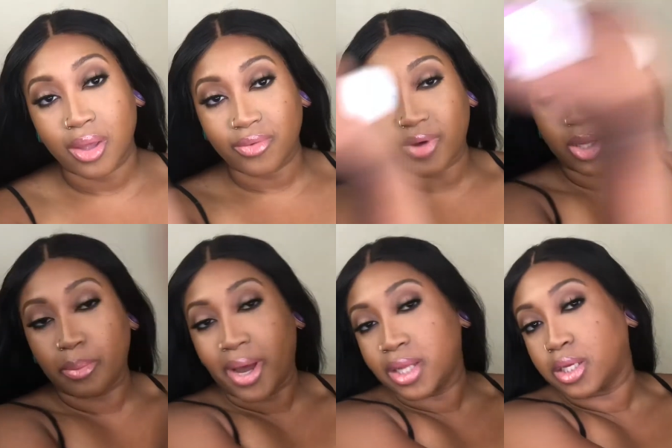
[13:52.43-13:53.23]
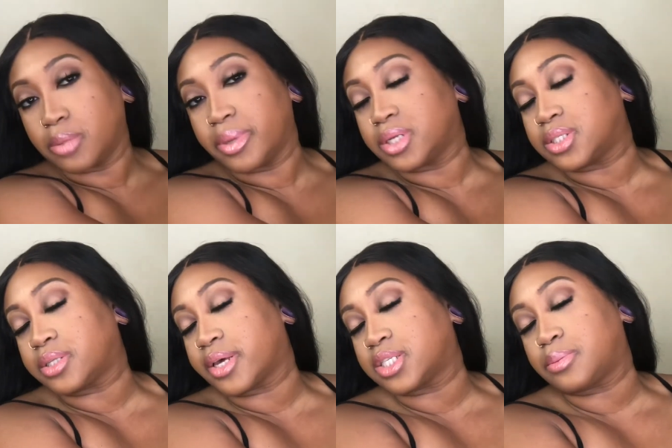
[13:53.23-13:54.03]
Followed by a little bit of
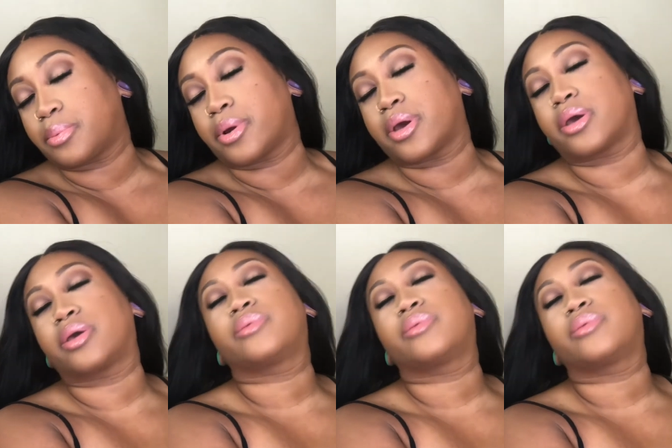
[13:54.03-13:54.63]
Stay Spray.